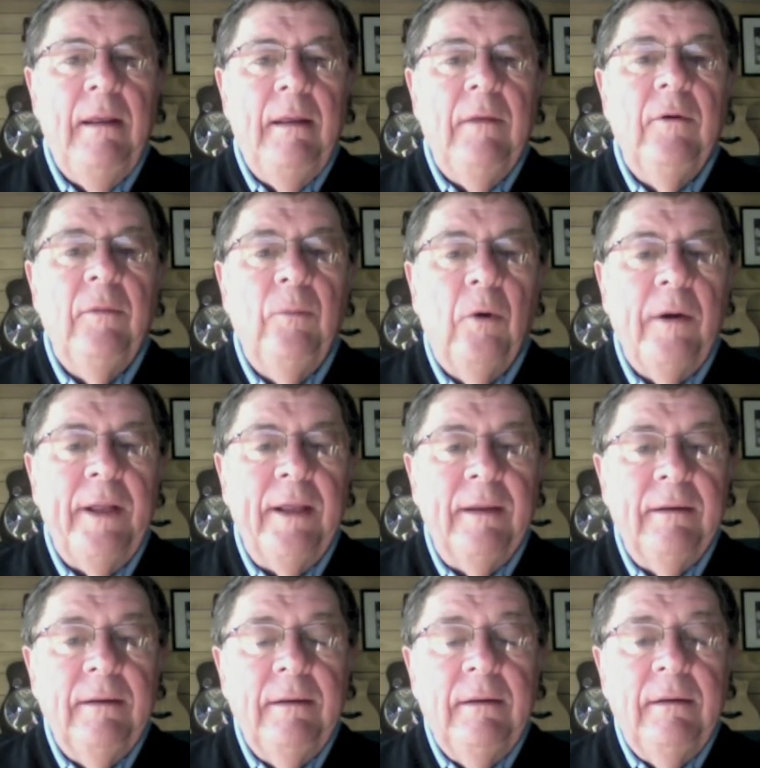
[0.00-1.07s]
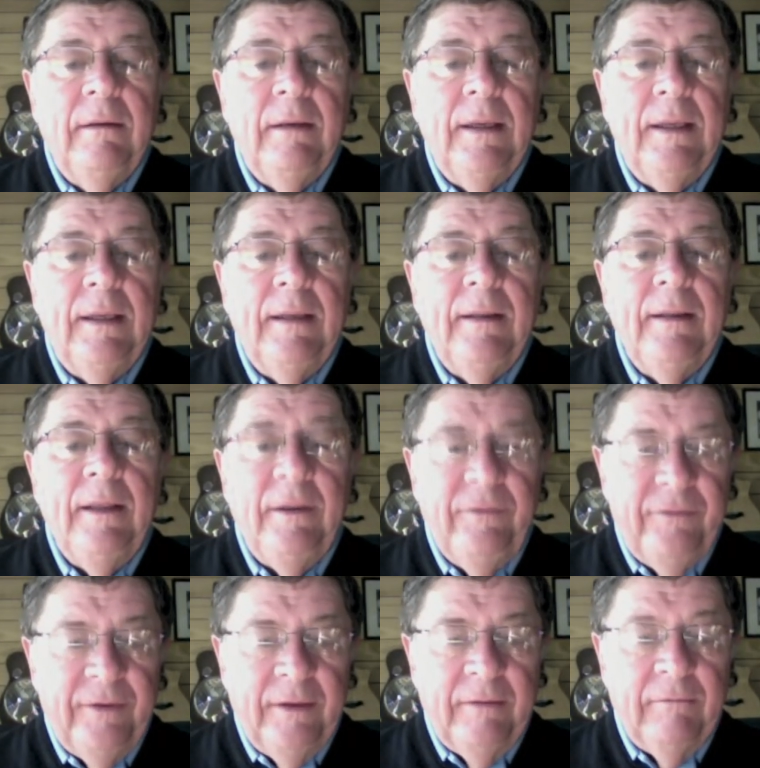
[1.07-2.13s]
Good morning.
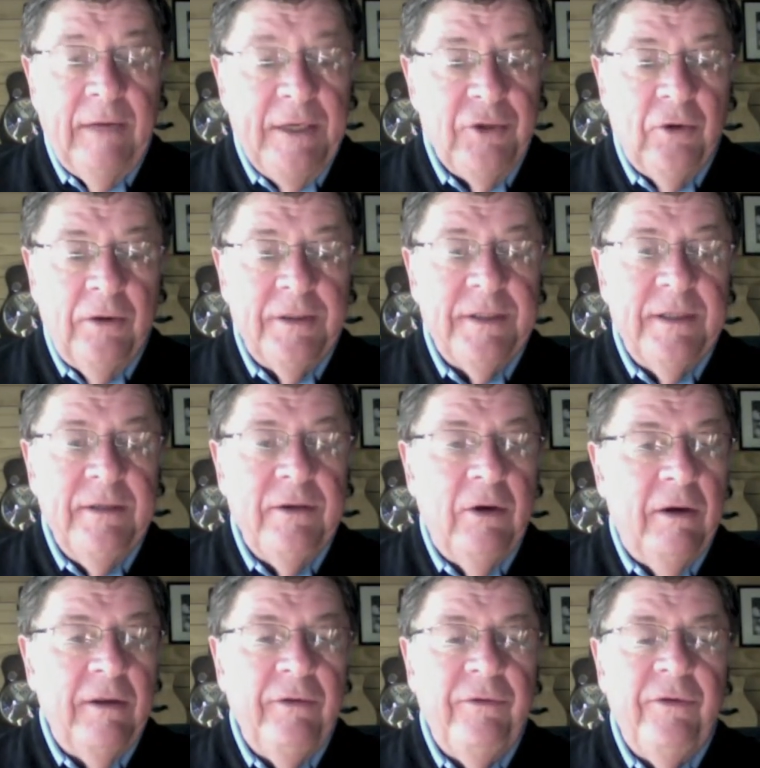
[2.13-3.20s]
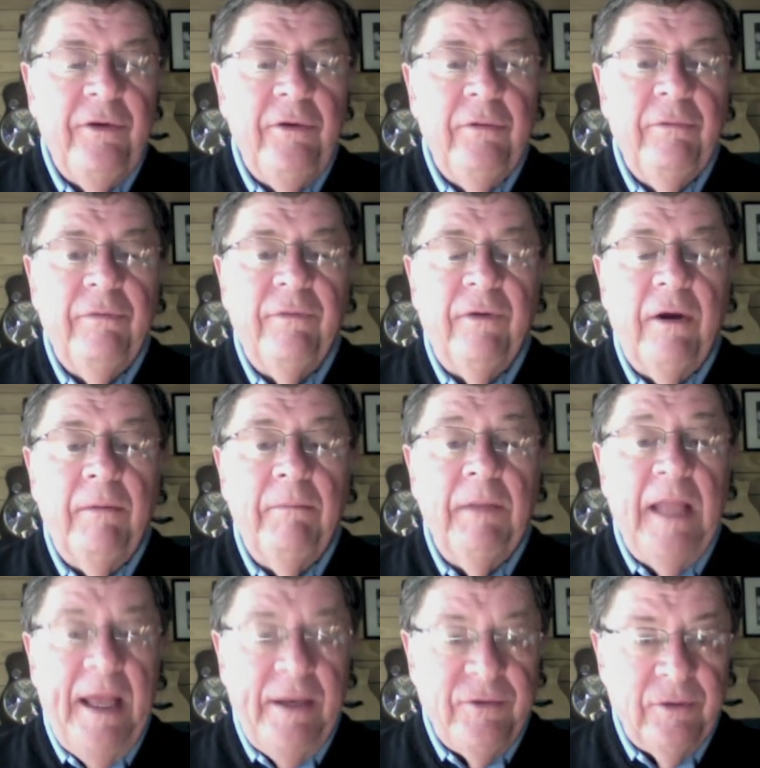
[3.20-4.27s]
It's Ray Jorgensen talking to you from
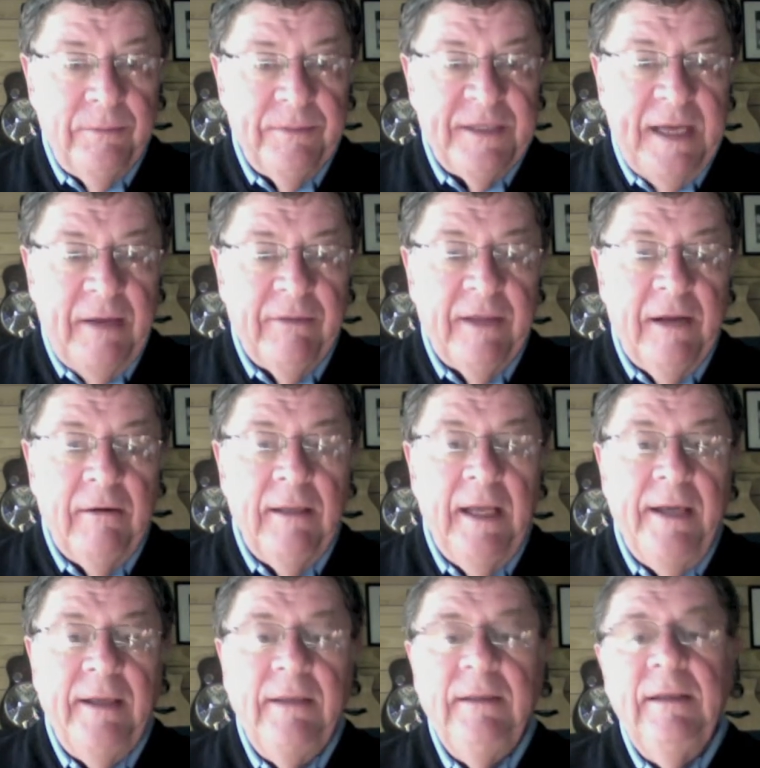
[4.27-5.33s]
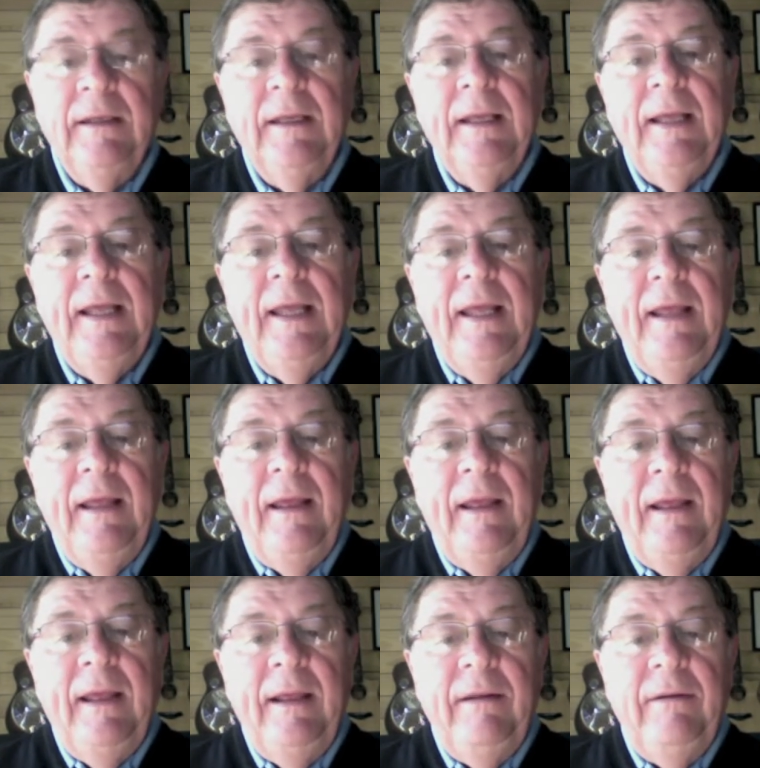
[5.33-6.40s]
Landrum, South Carolina.
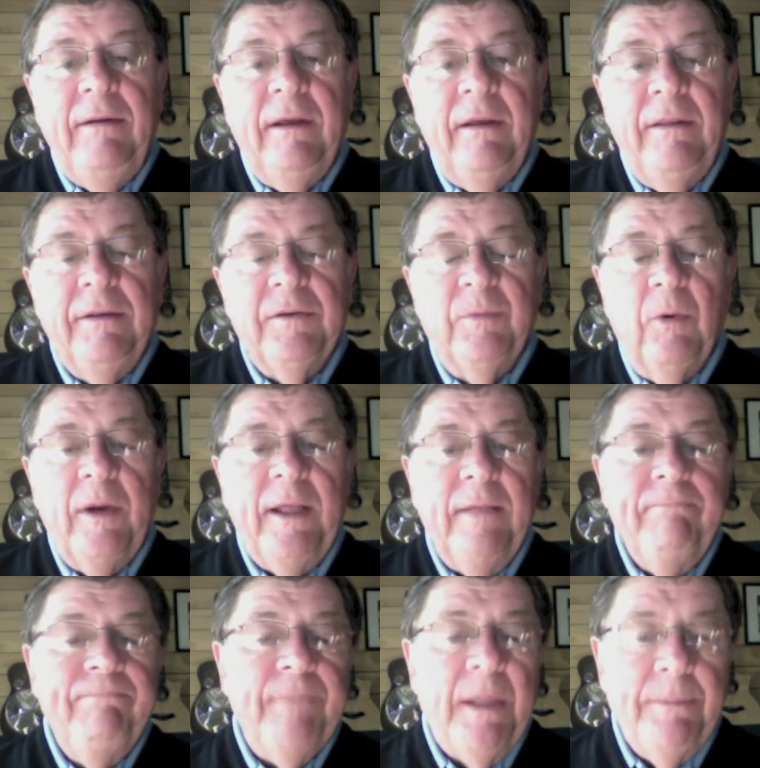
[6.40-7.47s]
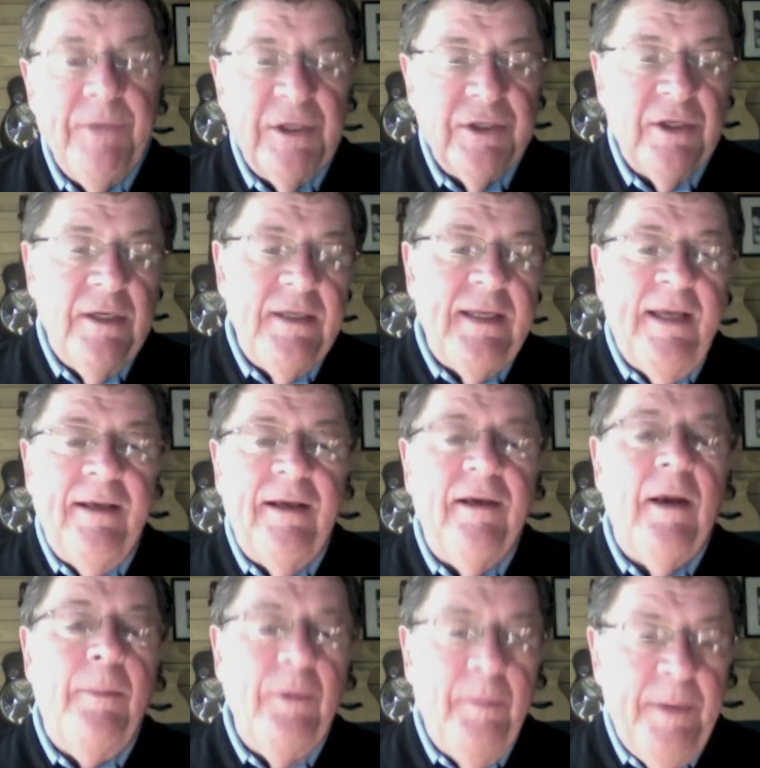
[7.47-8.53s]
And this morning, I'm just going to take a
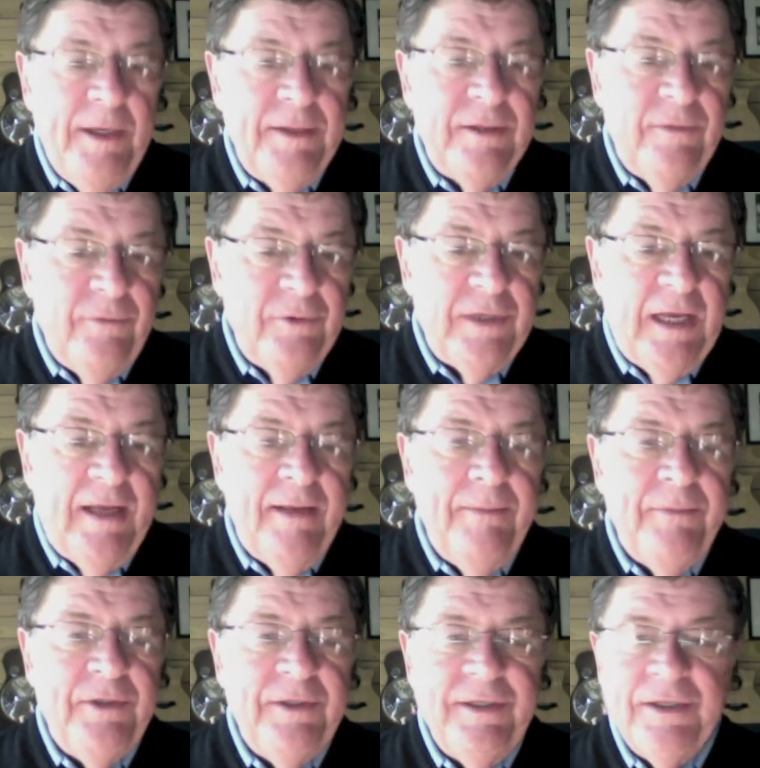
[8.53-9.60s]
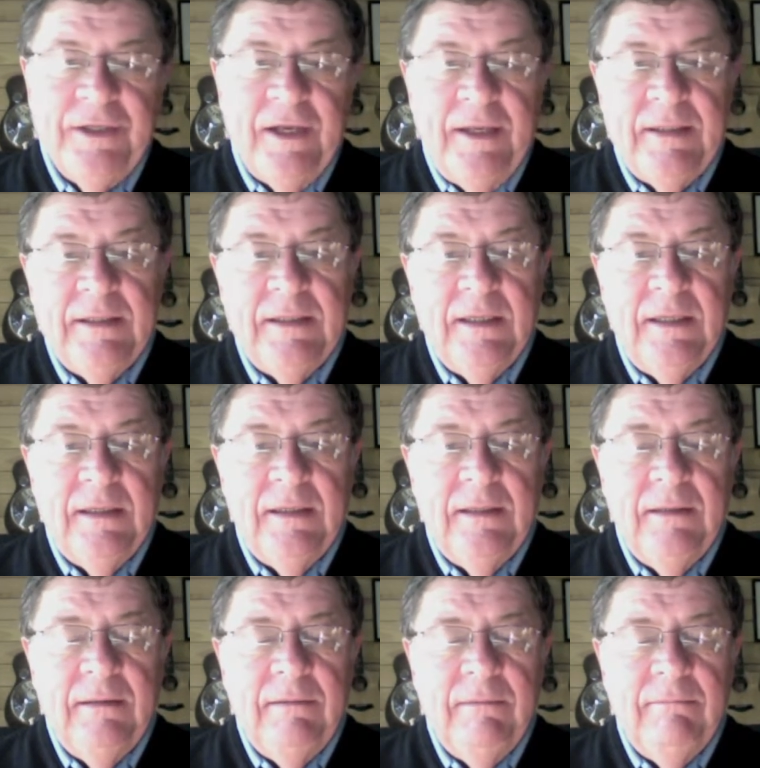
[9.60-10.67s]
couple of minutes of your time to discuss
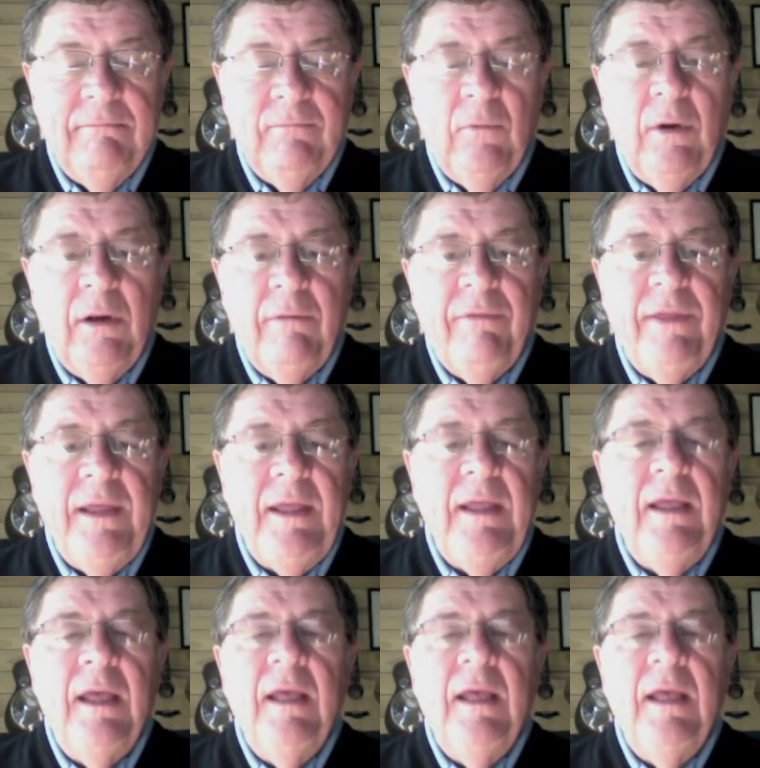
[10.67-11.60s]
one of the